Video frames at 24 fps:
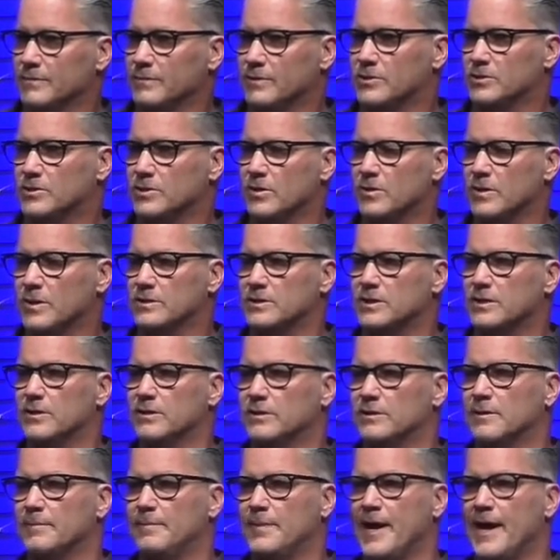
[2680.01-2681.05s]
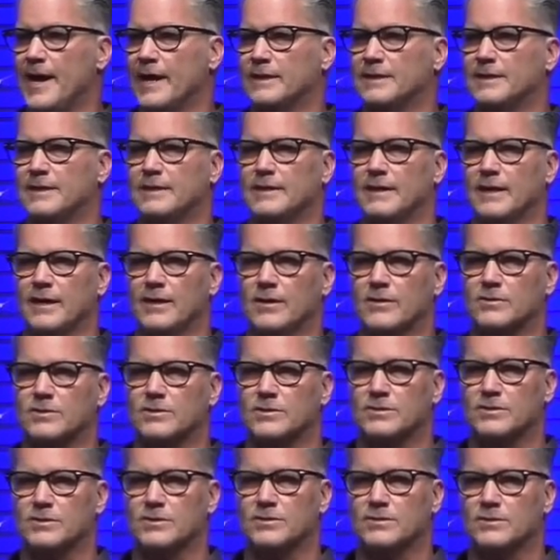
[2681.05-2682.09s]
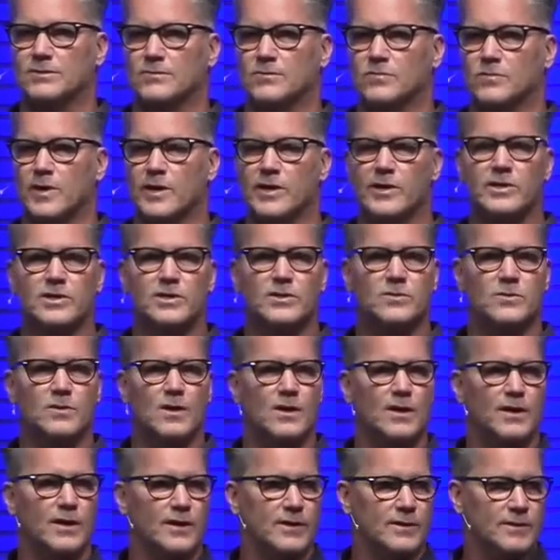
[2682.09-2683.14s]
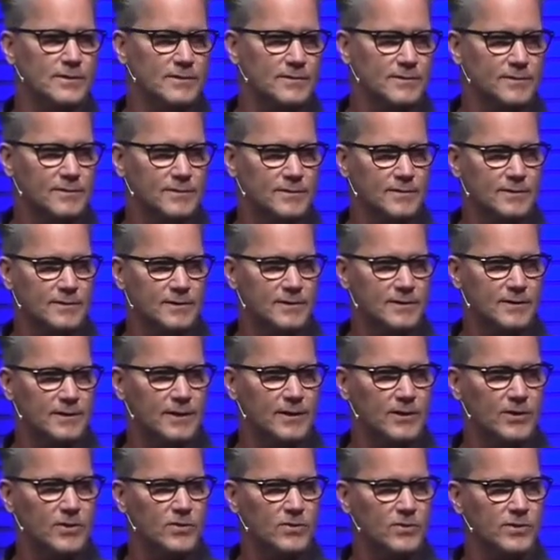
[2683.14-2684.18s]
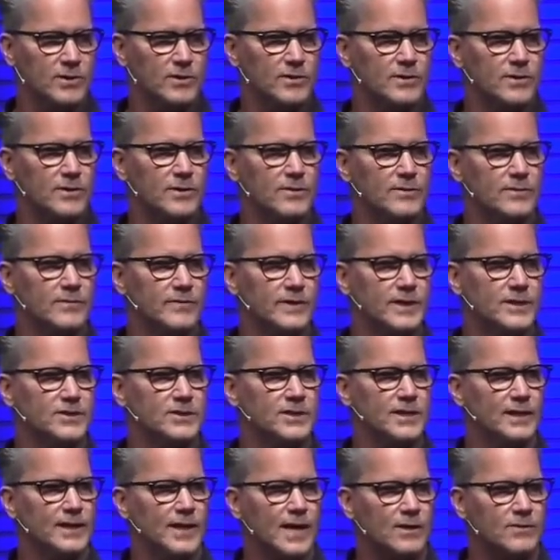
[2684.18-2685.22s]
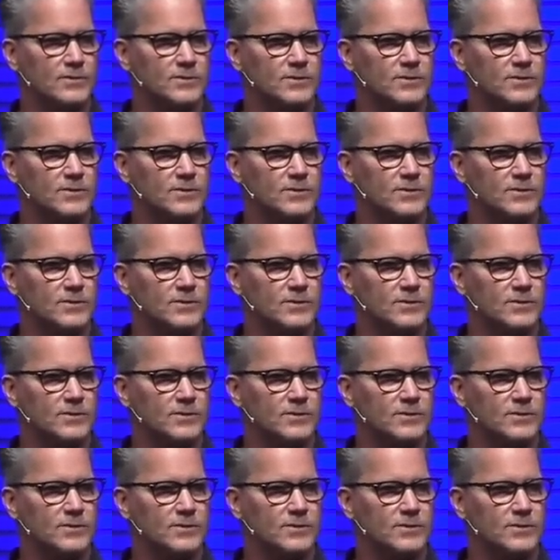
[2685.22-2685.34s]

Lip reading: would show us here at the Packinghouse where you are and who you're reaching out